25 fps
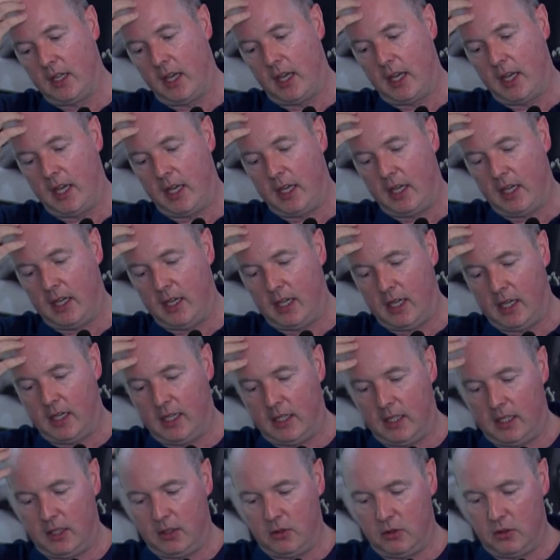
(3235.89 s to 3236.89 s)

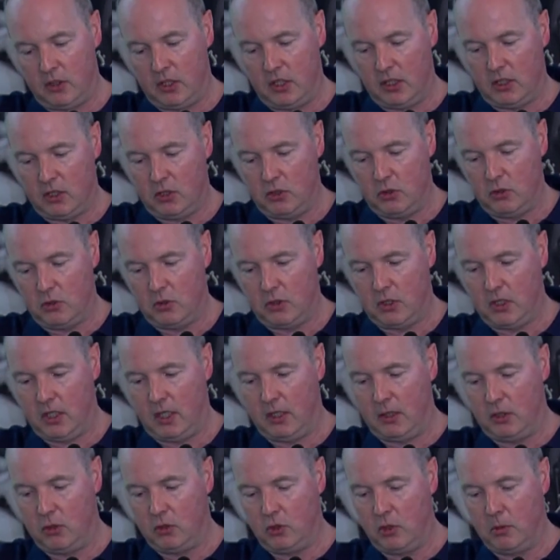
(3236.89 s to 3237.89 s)
and I don't need to
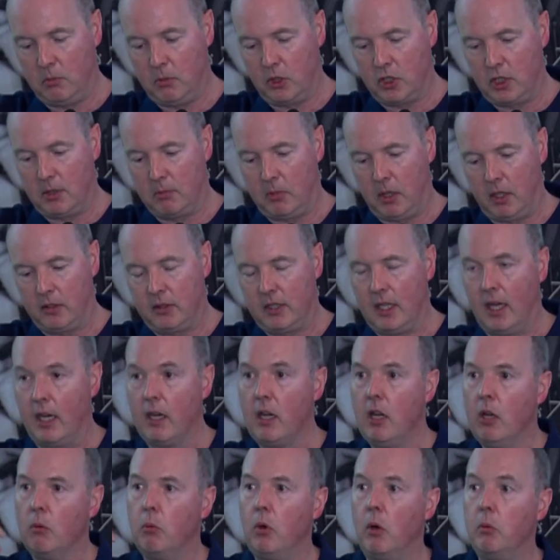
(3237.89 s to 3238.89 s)
tell you too much about that.